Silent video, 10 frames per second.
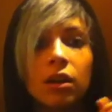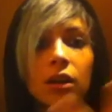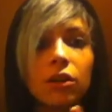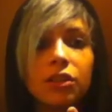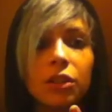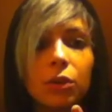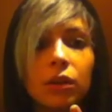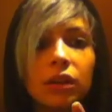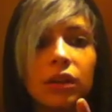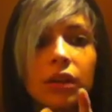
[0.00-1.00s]
Also,
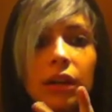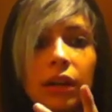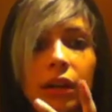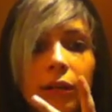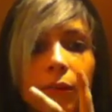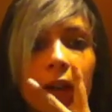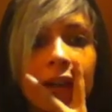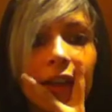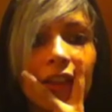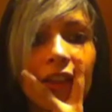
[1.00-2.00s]

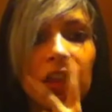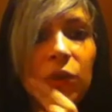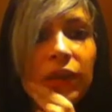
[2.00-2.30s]
another thing you